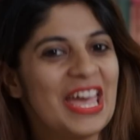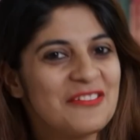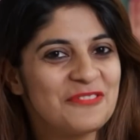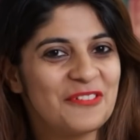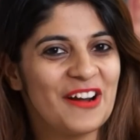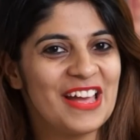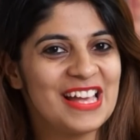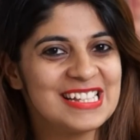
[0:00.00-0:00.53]

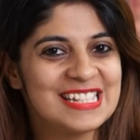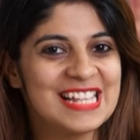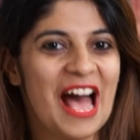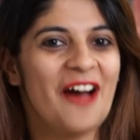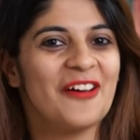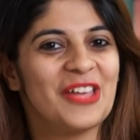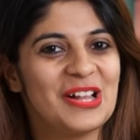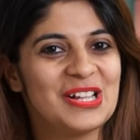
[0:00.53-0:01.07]
friends,
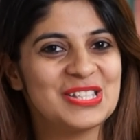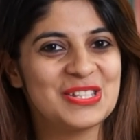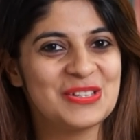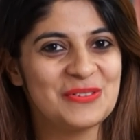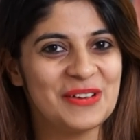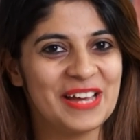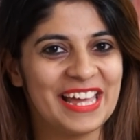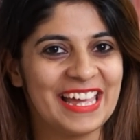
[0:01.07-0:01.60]
how y'all
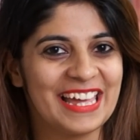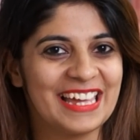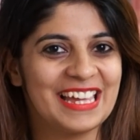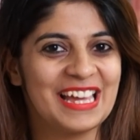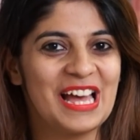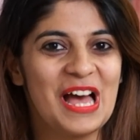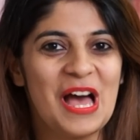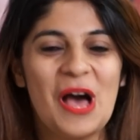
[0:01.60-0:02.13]

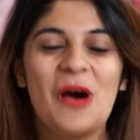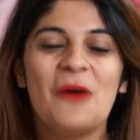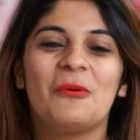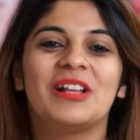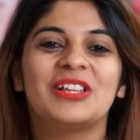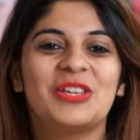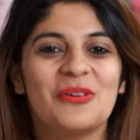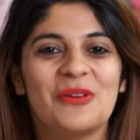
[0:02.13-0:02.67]
doing?
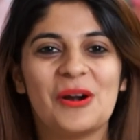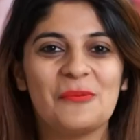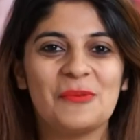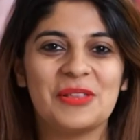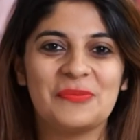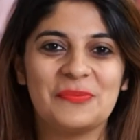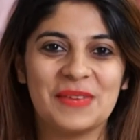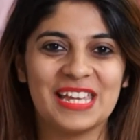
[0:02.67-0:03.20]
Well, you're
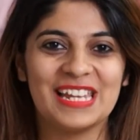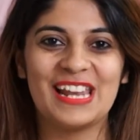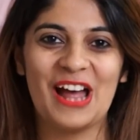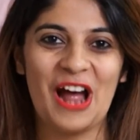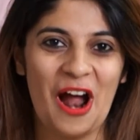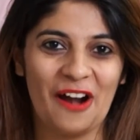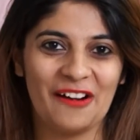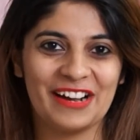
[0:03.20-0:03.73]
with me,
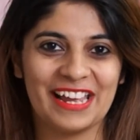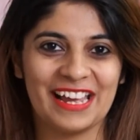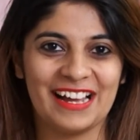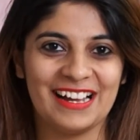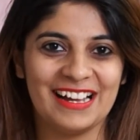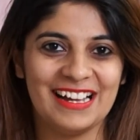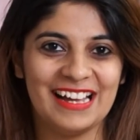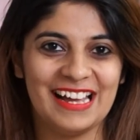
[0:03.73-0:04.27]

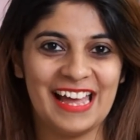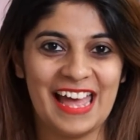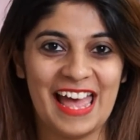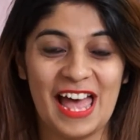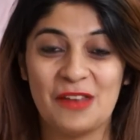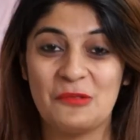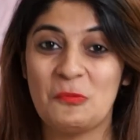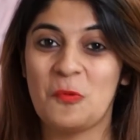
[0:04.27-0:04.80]
Niharika,
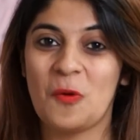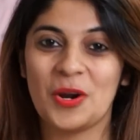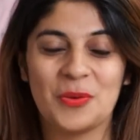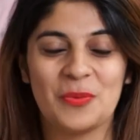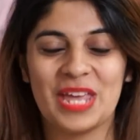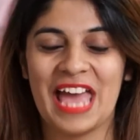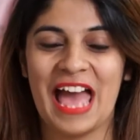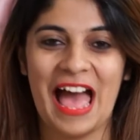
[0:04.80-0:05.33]
and what do
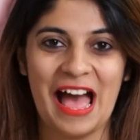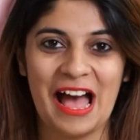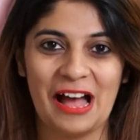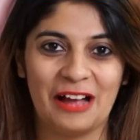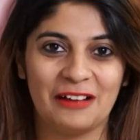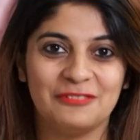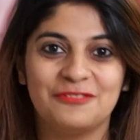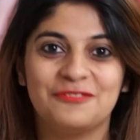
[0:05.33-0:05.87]
we
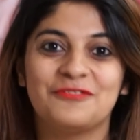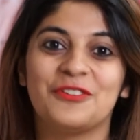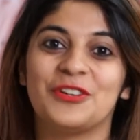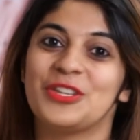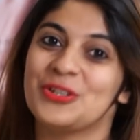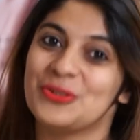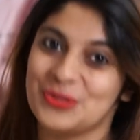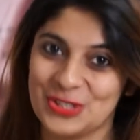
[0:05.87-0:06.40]
have for
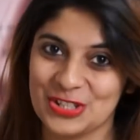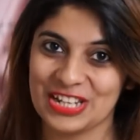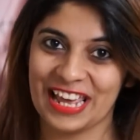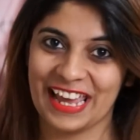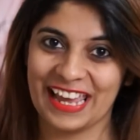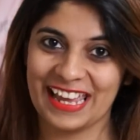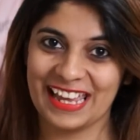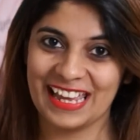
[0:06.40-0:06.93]
you
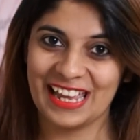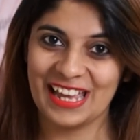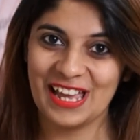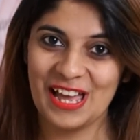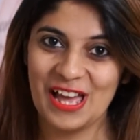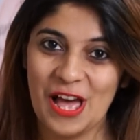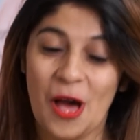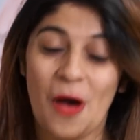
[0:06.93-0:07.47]
today?
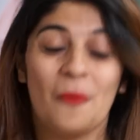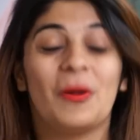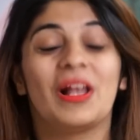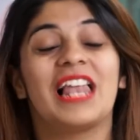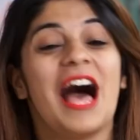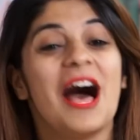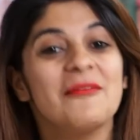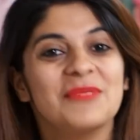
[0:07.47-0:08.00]

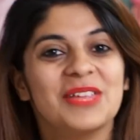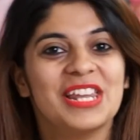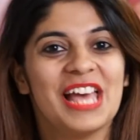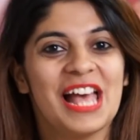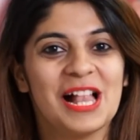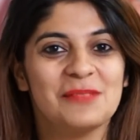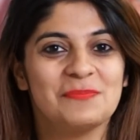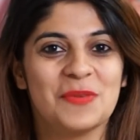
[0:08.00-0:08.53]
Well, I'm gonna
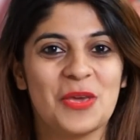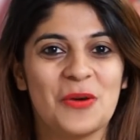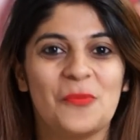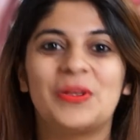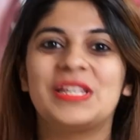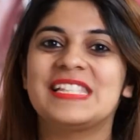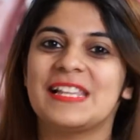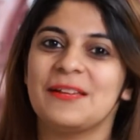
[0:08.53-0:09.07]
help you
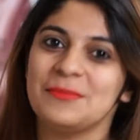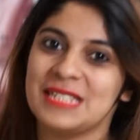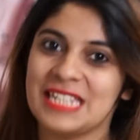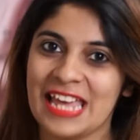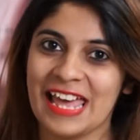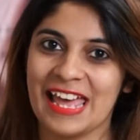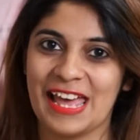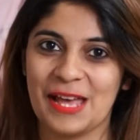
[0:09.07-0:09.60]
with some
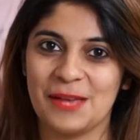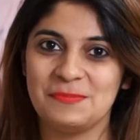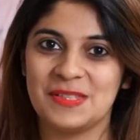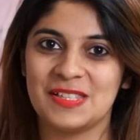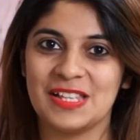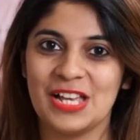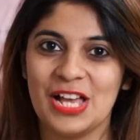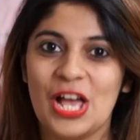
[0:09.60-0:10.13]

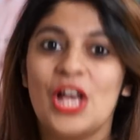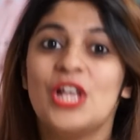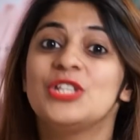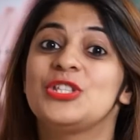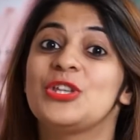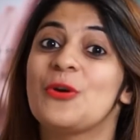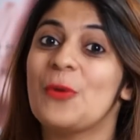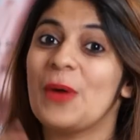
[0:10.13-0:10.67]
tips
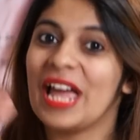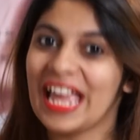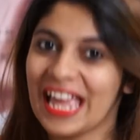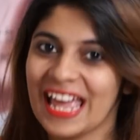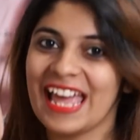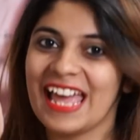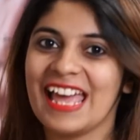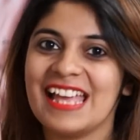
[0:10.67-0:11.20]
to
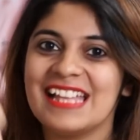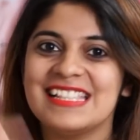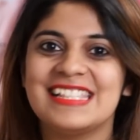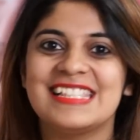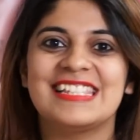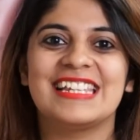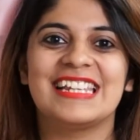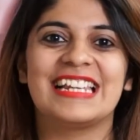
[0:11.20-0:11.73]

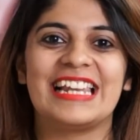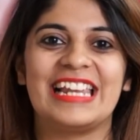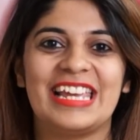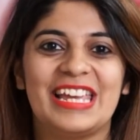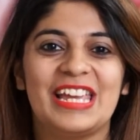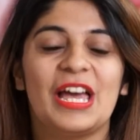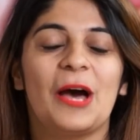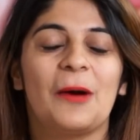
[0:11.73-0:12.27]

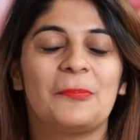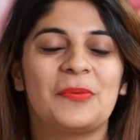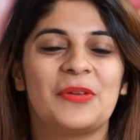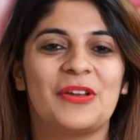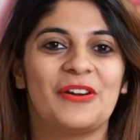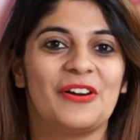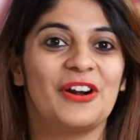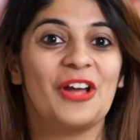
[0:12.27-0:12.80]
instantly
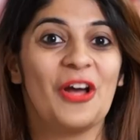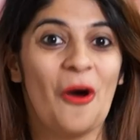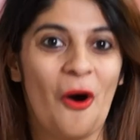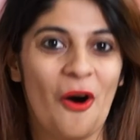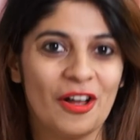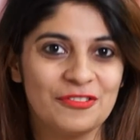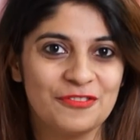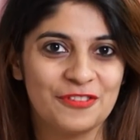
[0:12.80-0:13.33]
appear
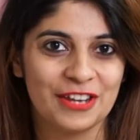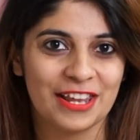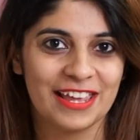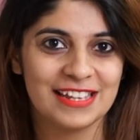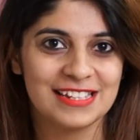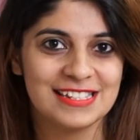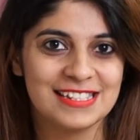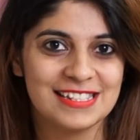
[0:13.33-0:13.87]

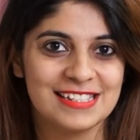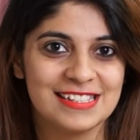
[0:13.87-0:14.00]
confident.